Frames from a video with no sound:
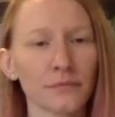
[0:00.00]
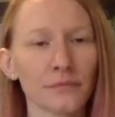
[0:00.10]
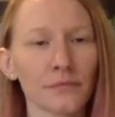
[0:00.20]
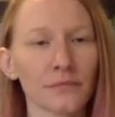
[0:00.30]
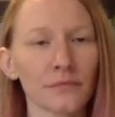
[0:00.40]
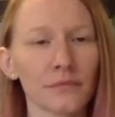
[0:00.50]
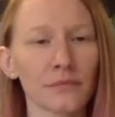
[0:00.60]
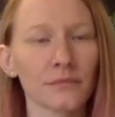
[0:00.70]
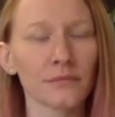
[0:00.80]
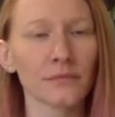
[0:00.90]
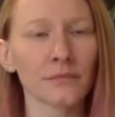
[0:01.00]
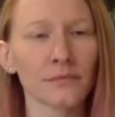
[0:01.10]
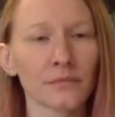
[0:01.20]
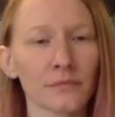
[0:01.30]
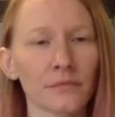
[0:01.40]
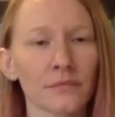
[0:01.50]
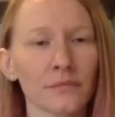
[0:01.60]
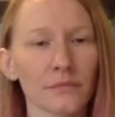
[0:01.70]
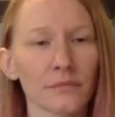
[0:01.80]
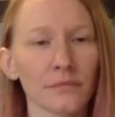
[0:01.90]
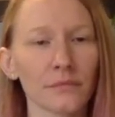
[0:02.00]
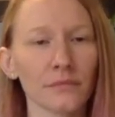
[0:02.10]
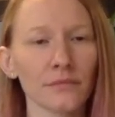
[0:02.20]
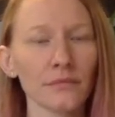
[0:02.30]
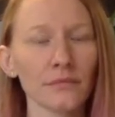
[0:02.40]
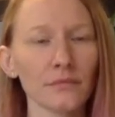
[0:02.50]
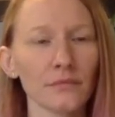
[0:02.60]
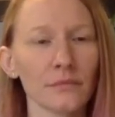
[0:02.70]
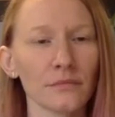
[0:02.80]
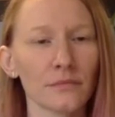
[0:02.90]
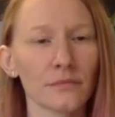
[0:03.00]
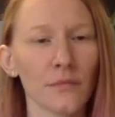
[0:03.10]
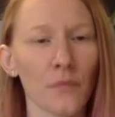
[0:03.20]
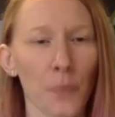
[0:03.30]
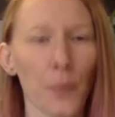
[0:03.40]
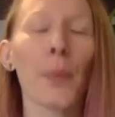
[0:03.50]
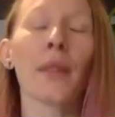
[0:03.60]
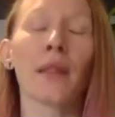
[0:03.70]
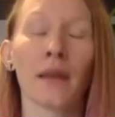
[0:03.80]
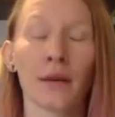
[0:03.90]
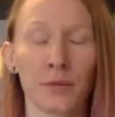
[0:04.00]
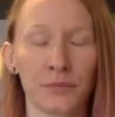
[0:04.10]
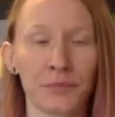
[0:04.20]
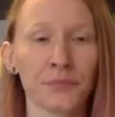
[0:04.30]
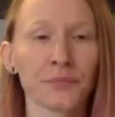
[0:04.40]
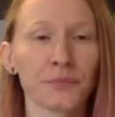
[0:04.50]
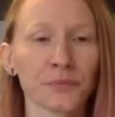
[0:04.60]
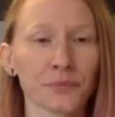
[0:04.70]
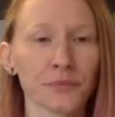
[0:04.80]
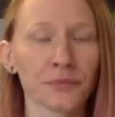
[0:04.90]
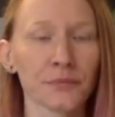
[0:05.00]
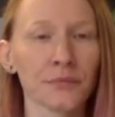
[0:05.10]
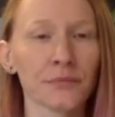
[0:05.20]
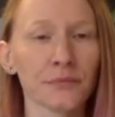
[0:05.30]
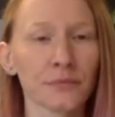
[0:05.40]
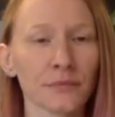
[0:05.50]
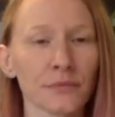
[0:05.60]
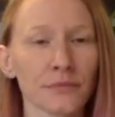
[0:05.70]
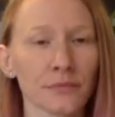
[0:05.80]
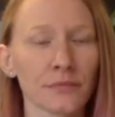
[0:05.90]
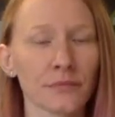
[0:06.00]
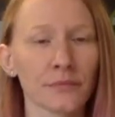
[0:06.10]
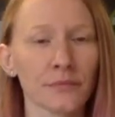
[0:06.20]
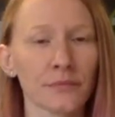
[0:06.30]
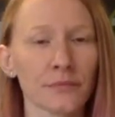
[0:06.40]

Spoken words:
The person shown says nothing.